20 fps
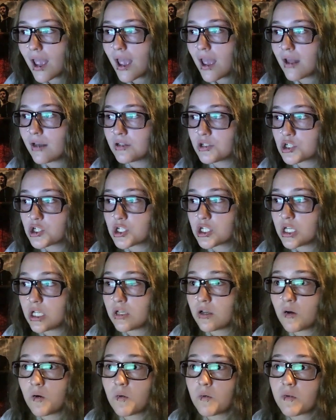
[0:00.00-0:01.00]
and
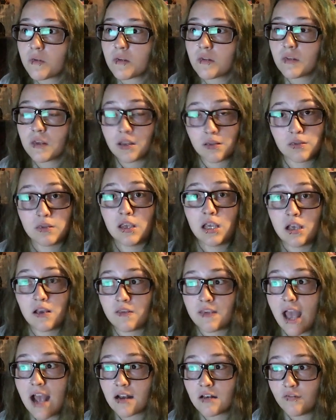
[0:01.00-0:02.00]
she knows the
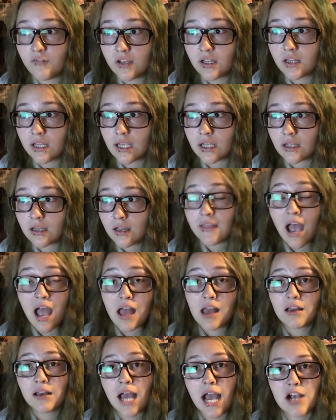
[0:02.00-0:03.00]
exact feeling
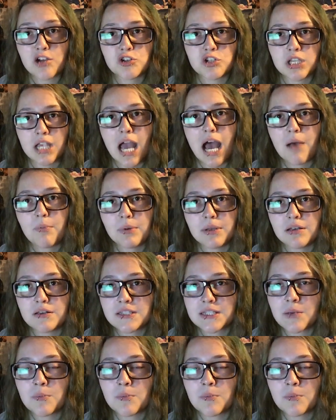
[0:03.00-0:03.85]
that actually happened.